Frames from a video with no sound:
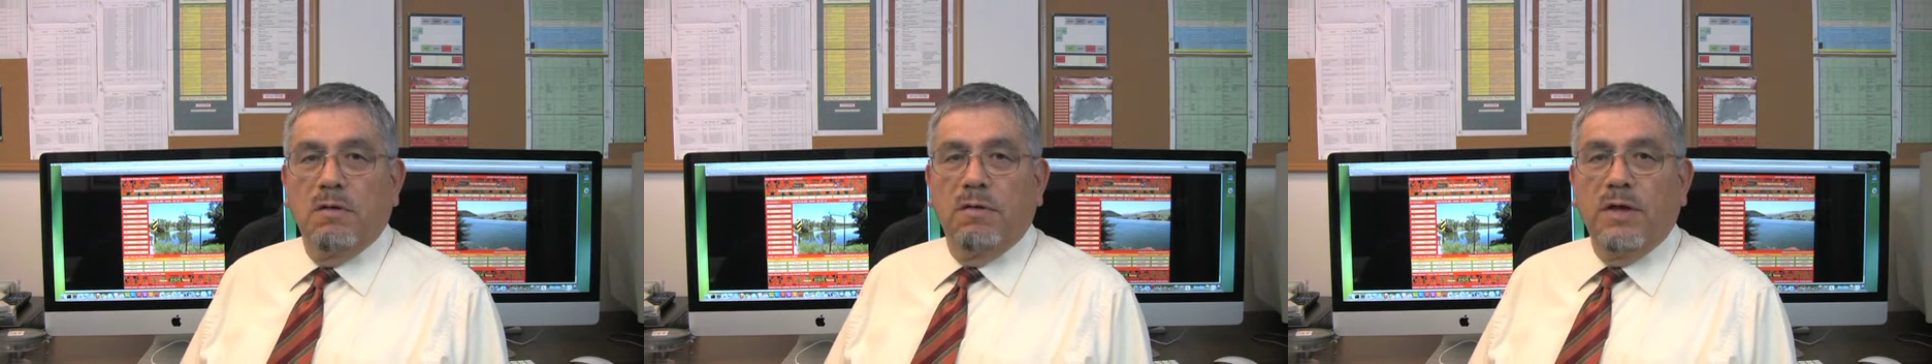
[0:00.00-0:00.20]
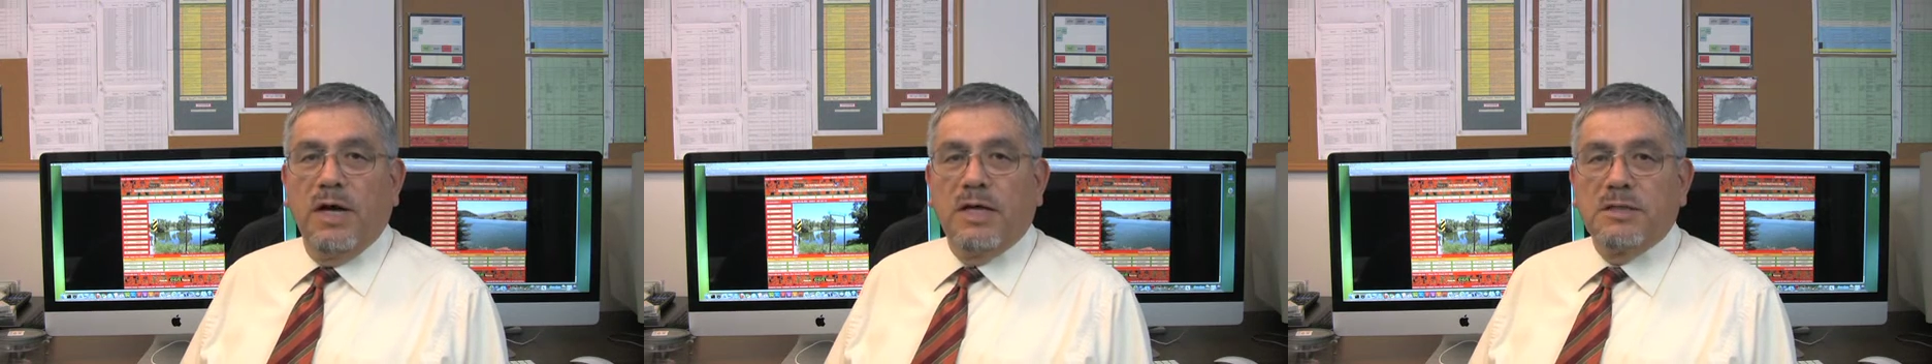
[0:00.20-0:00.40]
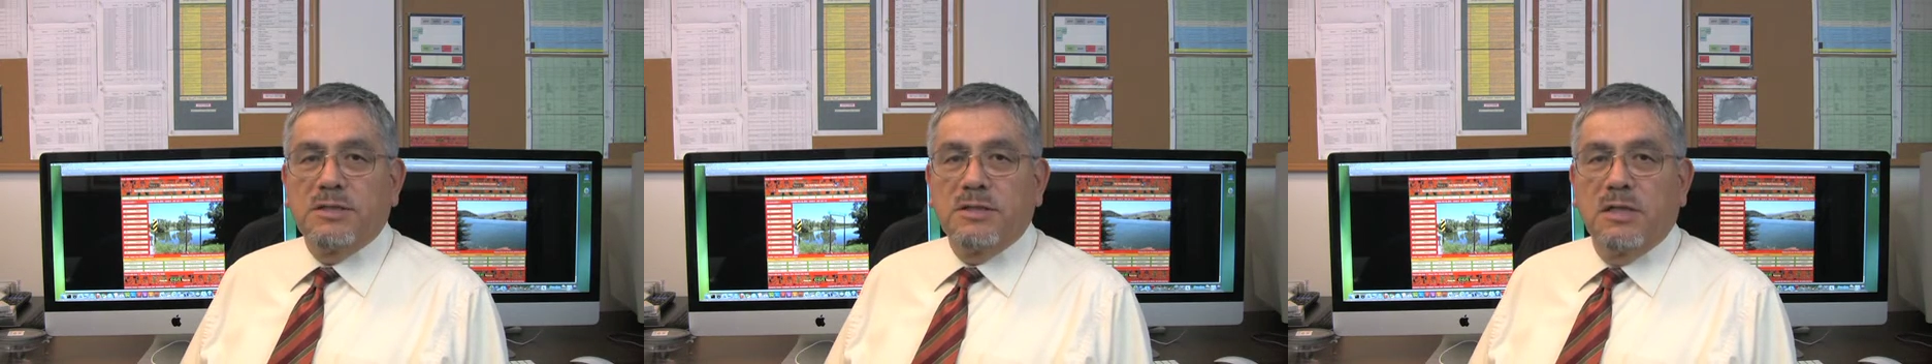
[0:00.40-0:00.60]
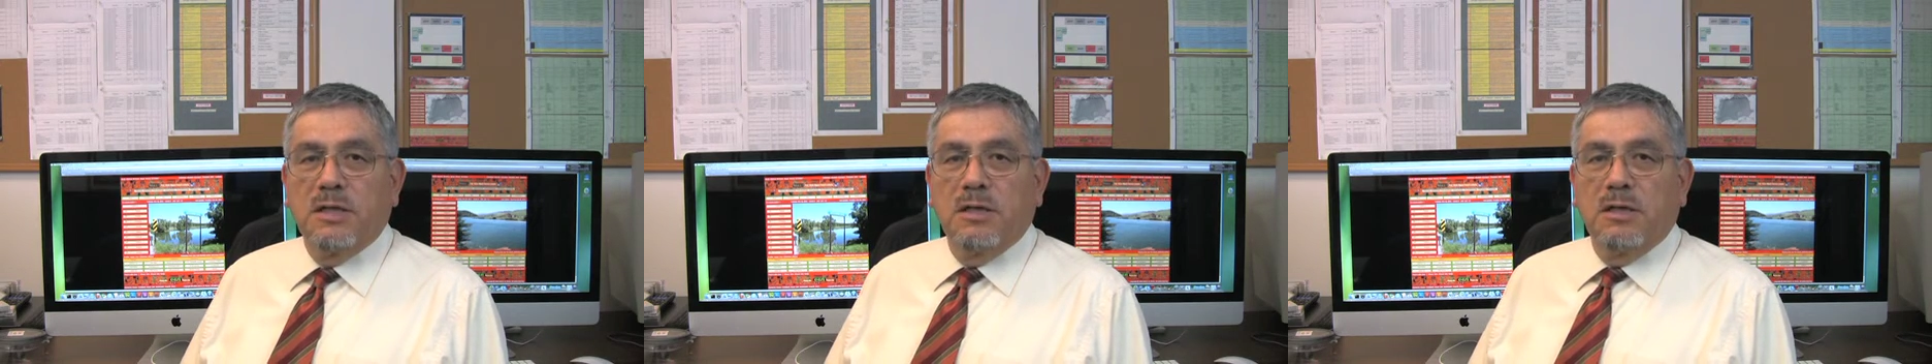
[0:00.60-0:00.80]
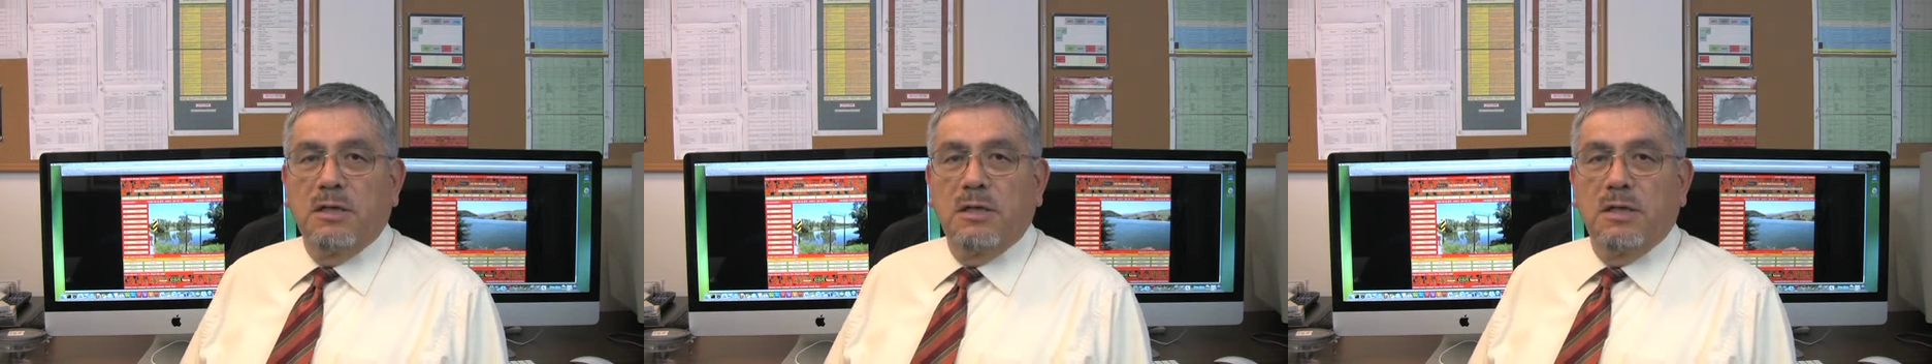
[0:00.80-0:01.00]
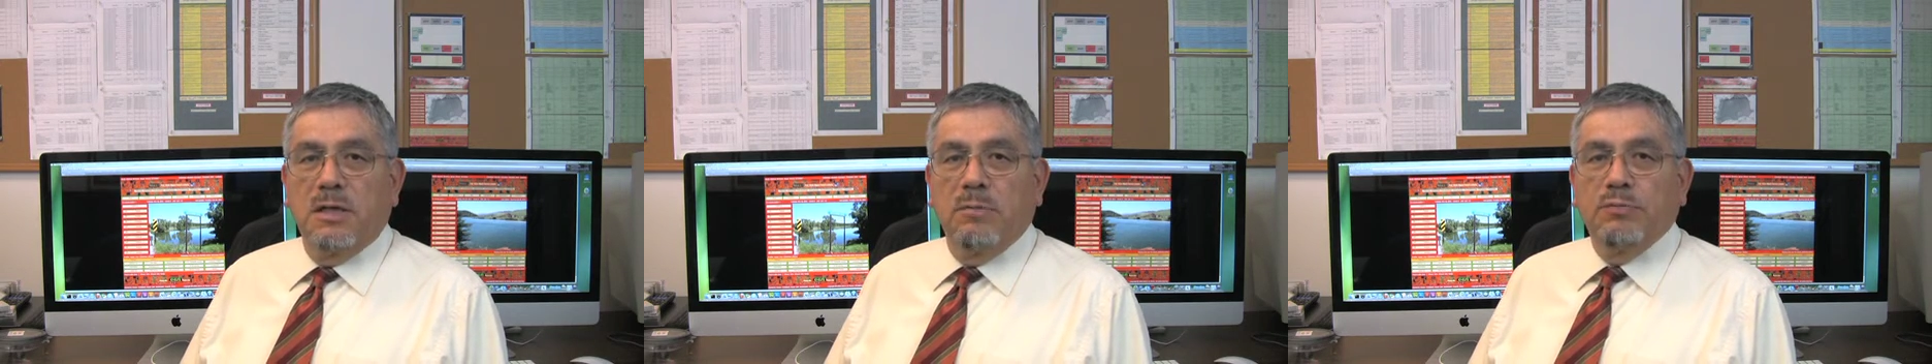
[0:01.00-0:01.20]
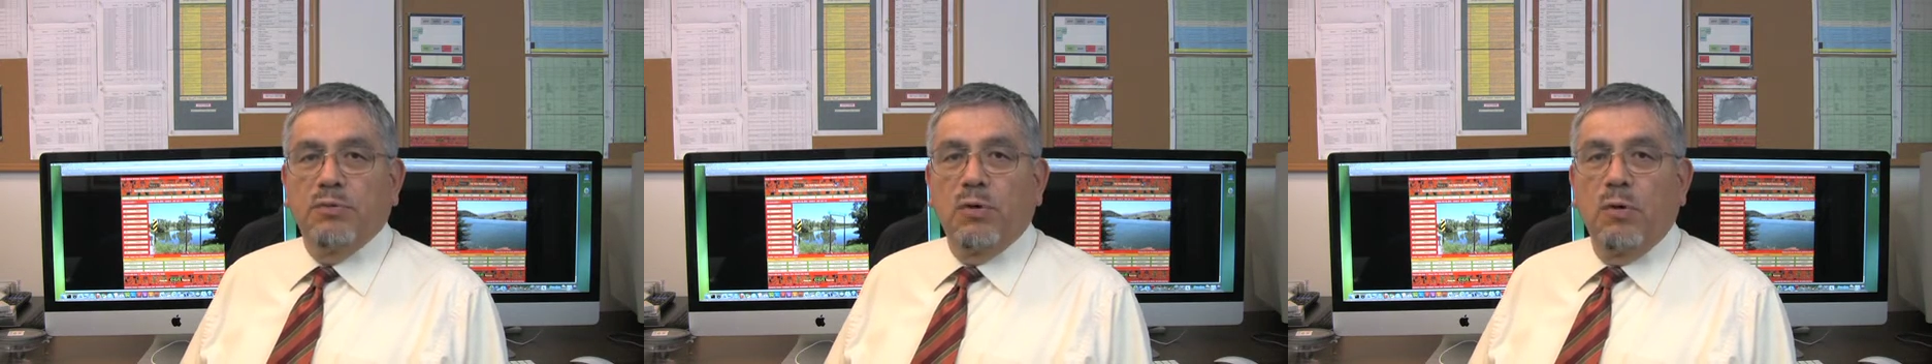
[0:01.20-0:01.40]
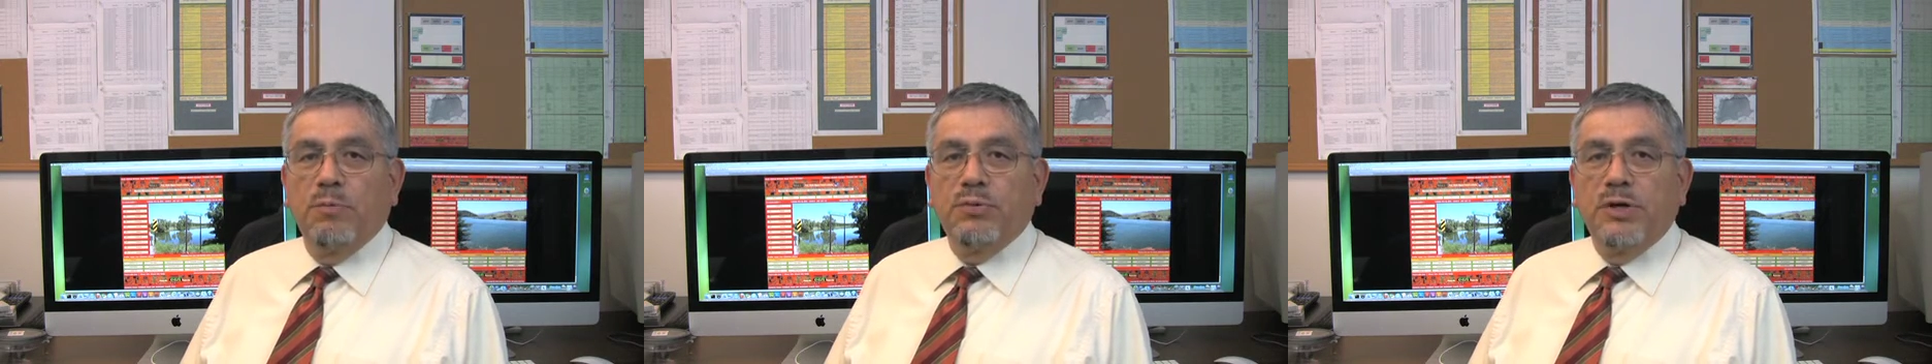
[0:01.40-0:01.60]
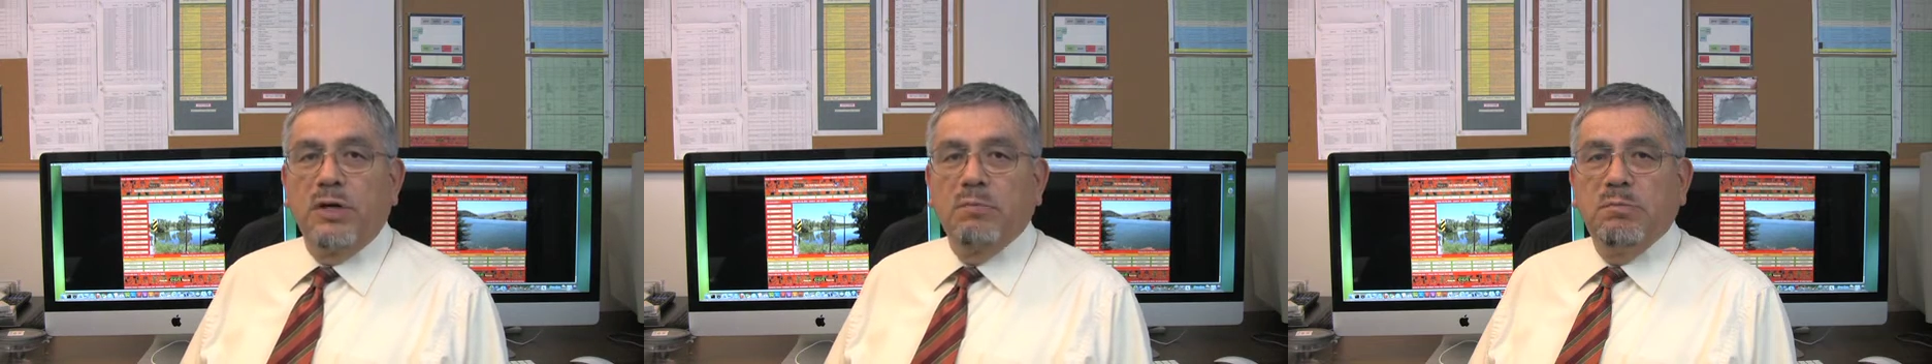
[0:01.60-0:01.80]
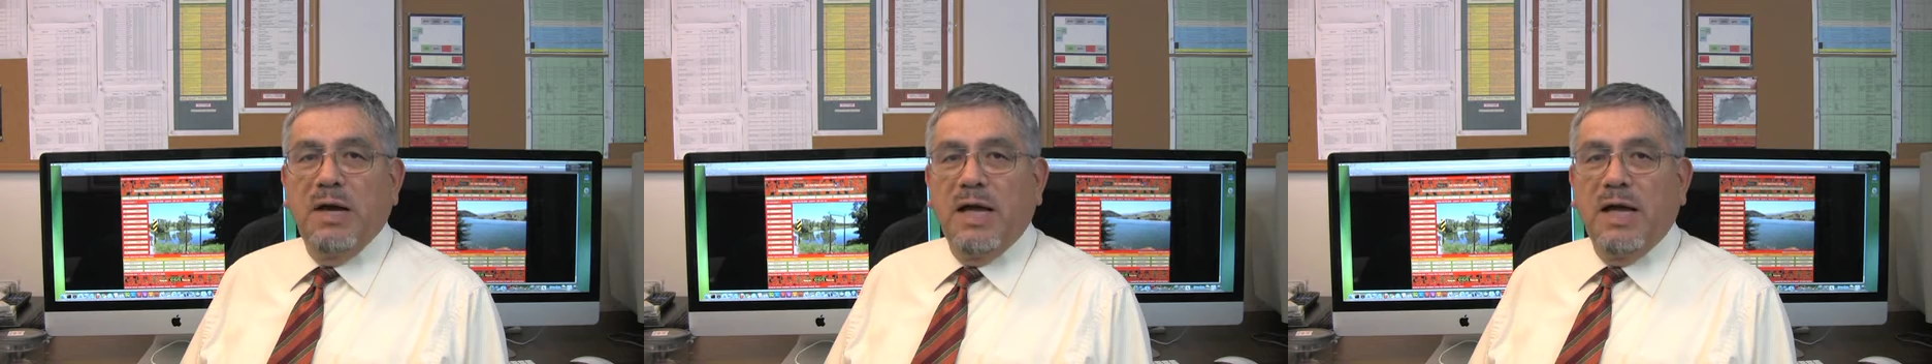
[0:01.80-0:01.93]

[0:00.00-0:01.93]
Thus, an appropriate